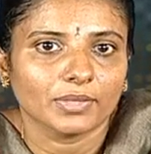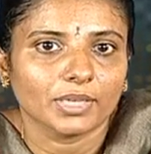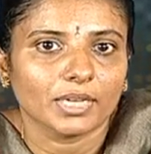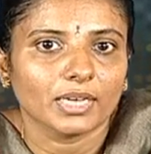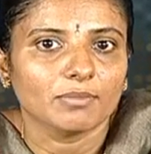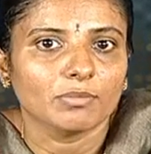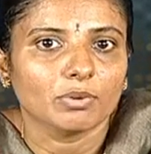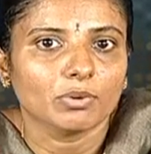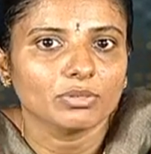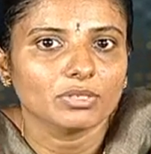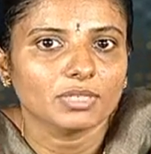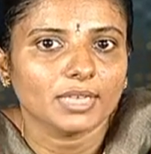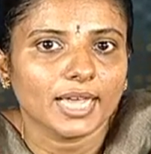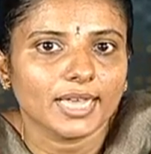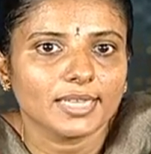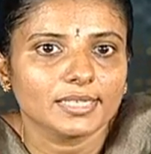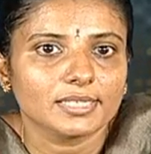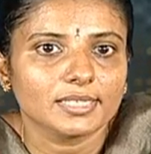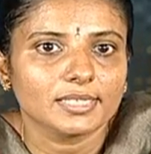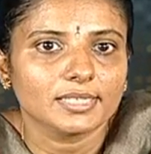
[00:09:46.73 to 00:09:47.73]
In most
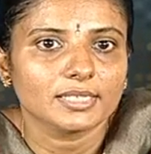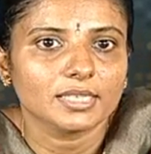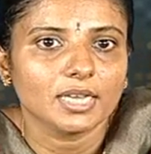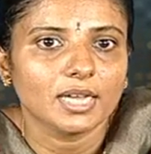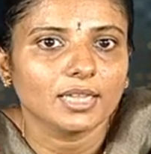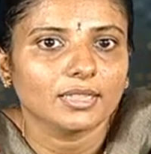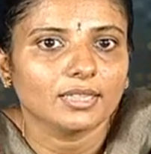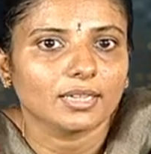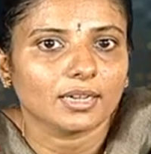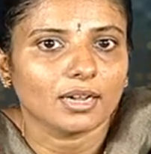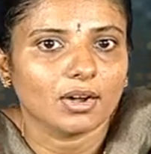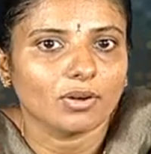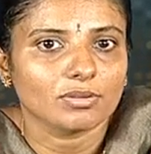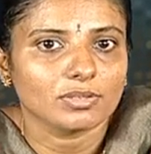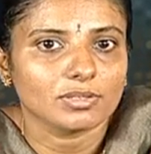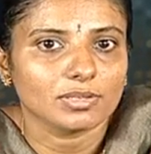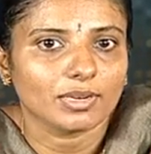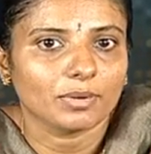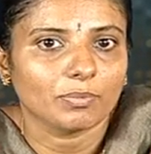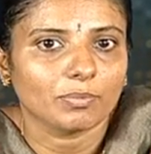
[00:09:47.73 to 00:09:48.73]
cases, the
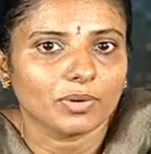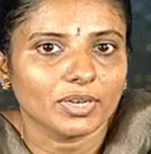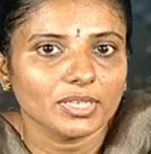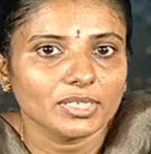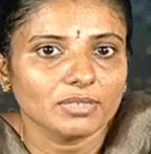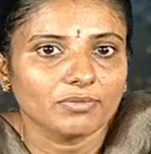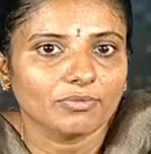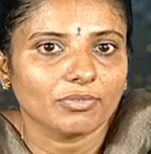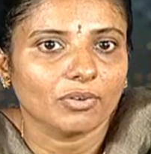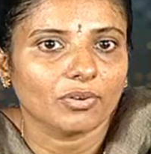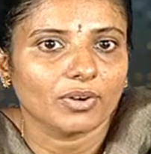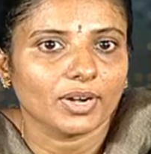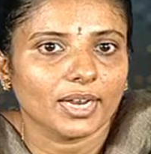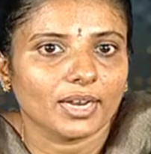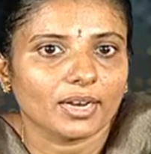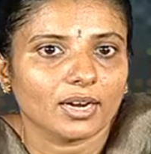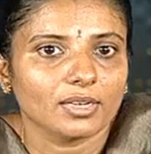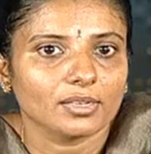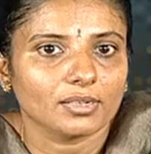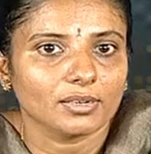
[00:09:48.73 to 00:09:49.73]
counselor presses for a
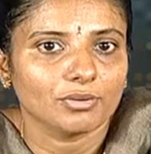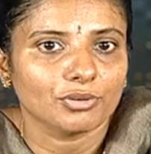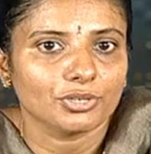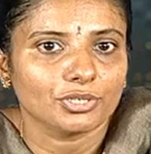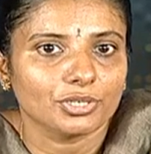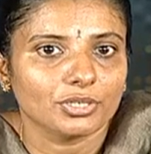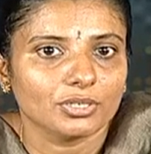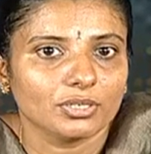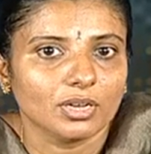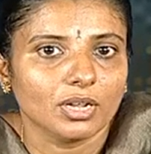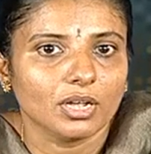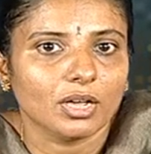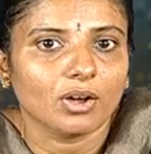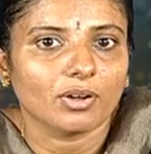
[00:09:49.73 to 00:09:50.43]
conclusion